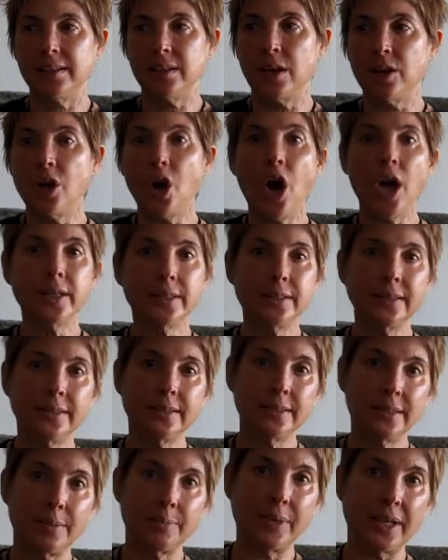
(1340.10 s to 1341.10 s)
accosting
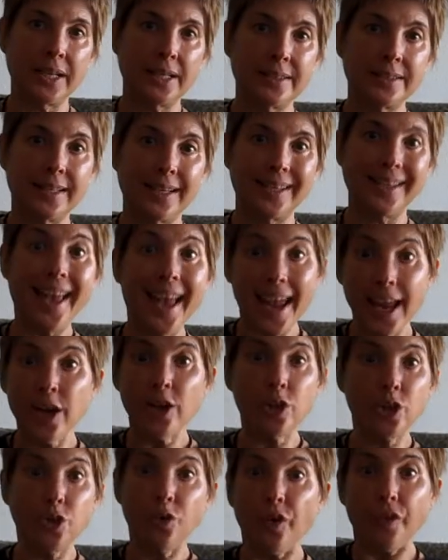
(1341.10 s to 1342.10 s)
somebody and saying, hey,
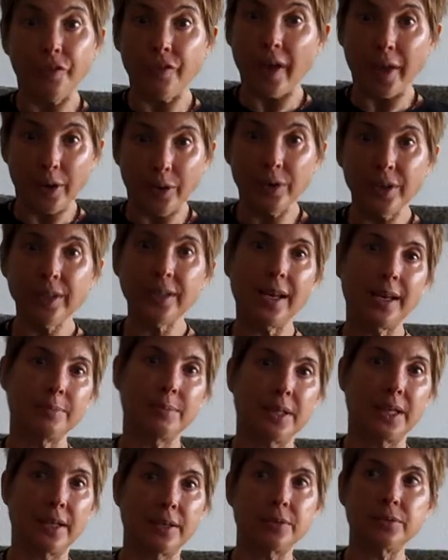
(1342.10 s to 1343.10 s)
are you a veteran? I
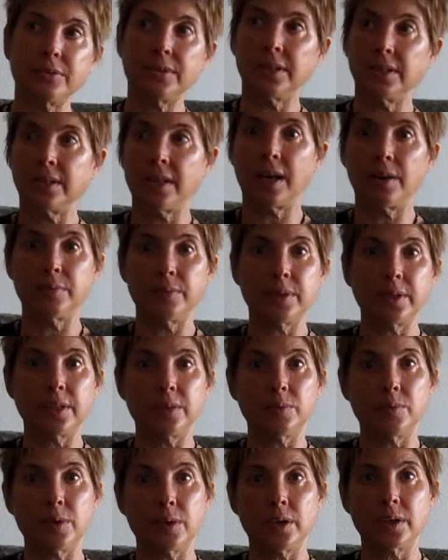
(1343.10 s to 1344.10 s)
mean, I don't think that really
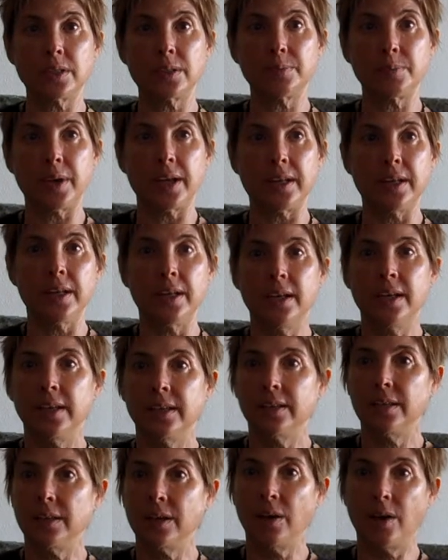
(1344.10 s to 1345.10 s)
works, but
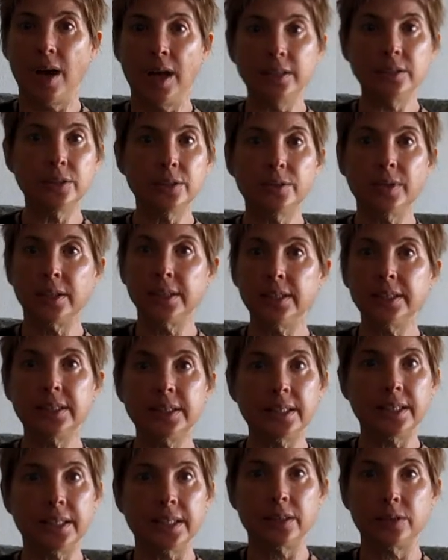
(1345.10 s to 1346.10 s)
I'll do
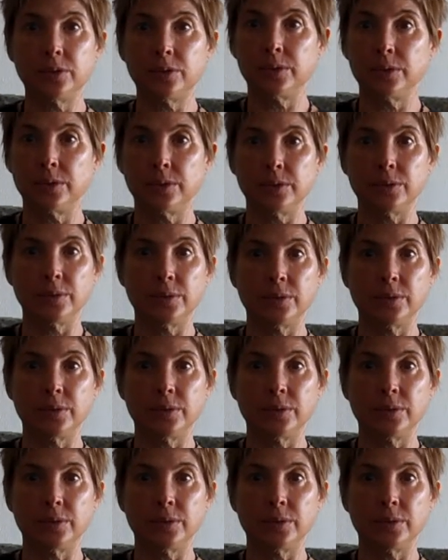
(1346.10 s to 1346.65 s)
anything to